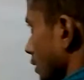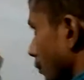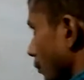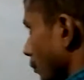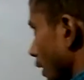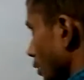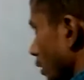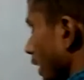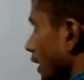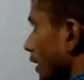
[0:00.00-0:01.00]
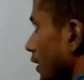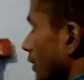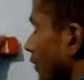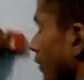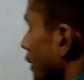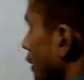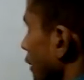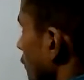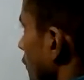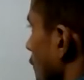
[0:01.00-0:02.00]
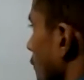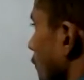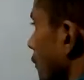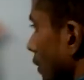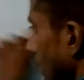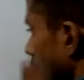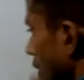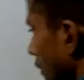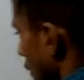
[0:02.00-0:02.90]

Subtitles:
by your hand in writing in written